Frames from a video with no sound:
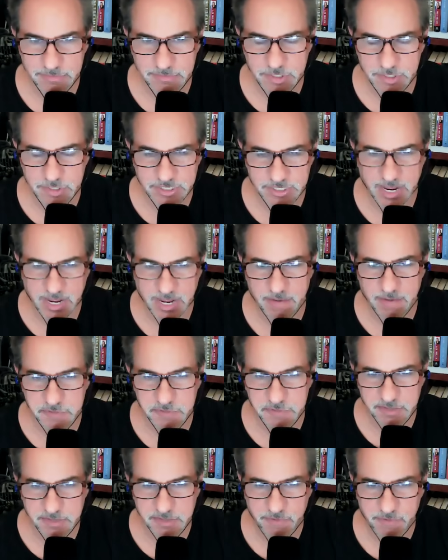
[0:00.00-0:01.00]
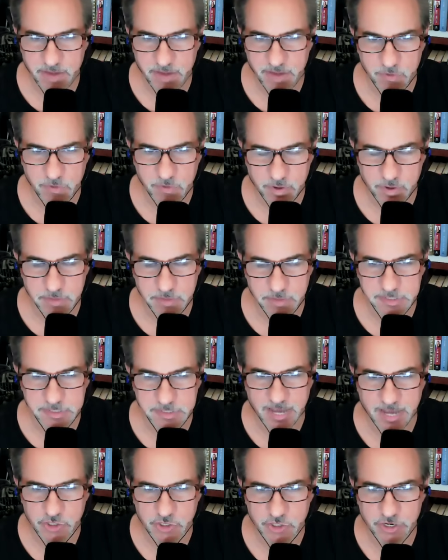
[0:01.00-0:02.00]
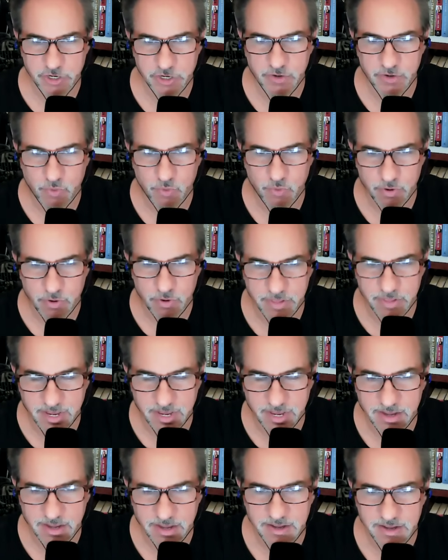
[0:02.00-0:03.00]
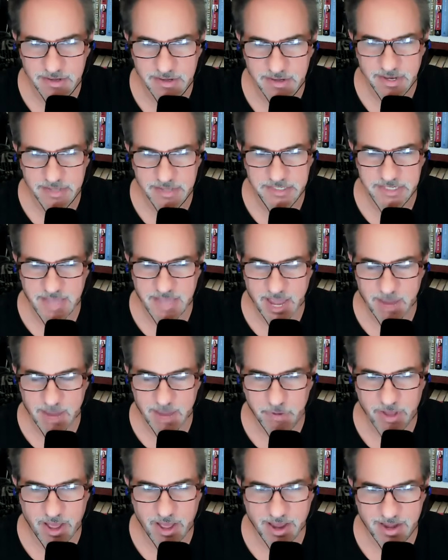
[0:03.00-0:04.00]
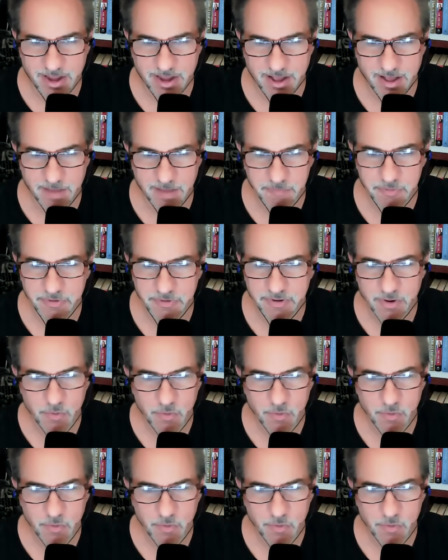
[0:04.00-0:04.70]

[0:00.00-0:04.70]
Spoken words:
Steve's favorite rhythm section or the Escape lineup.